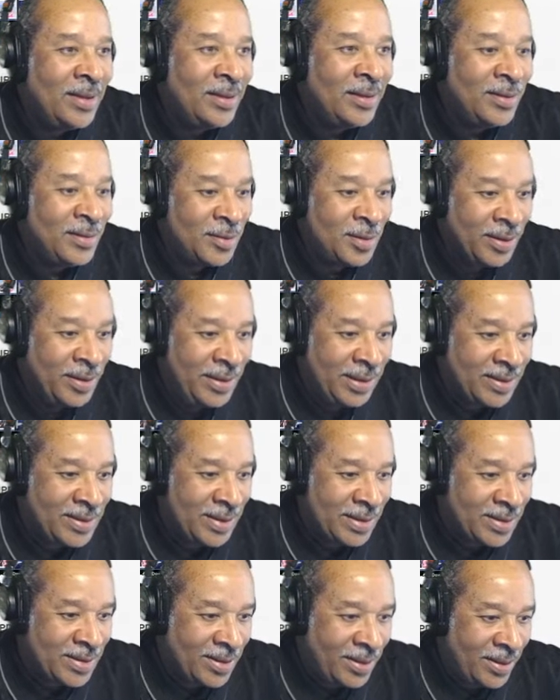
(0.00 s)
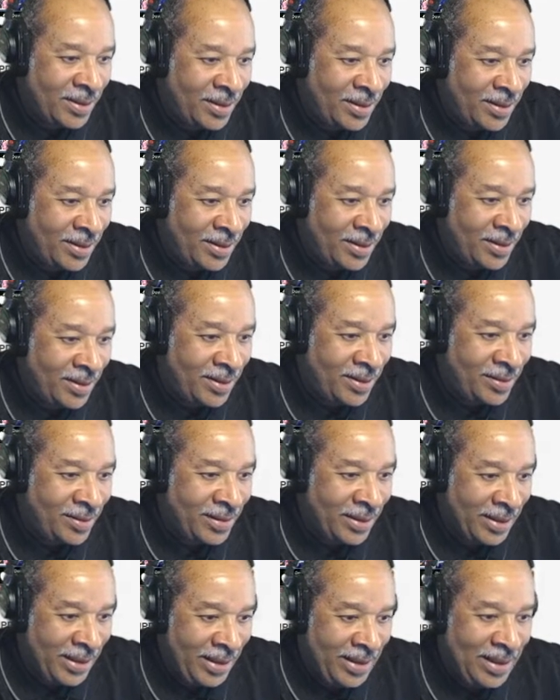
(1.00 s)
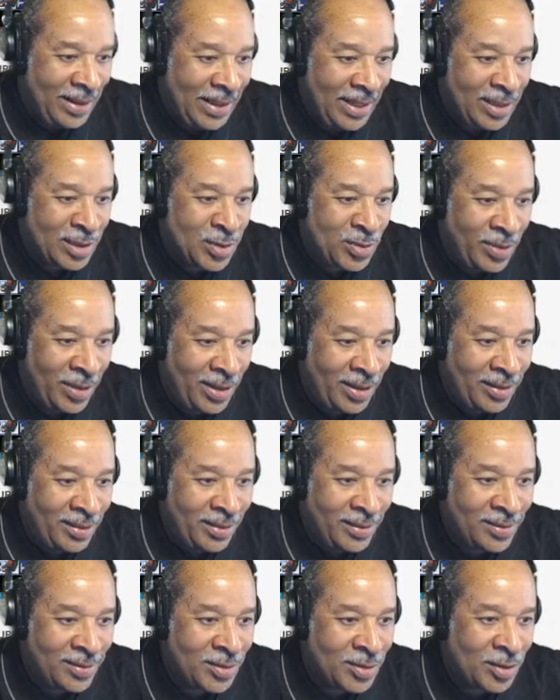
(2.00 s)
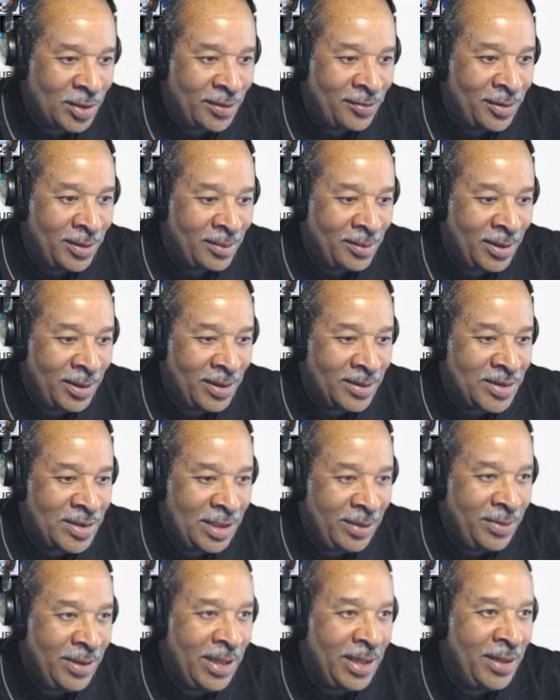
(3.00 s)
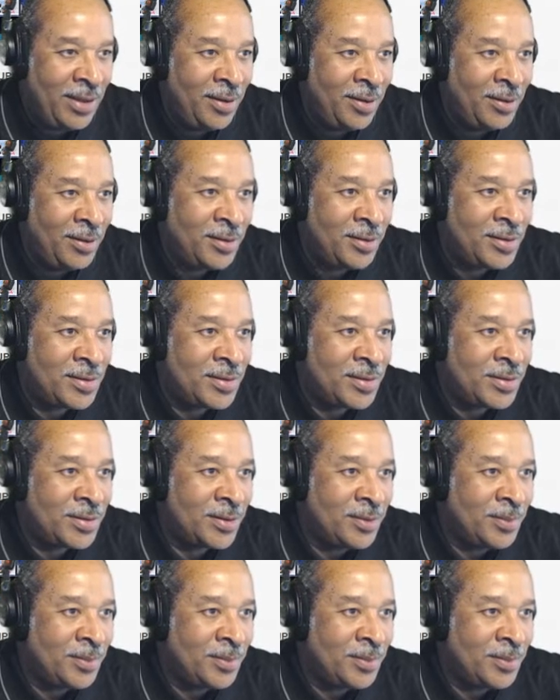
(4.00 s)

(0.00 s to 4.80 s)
So this is, again, last month, story from CBN News.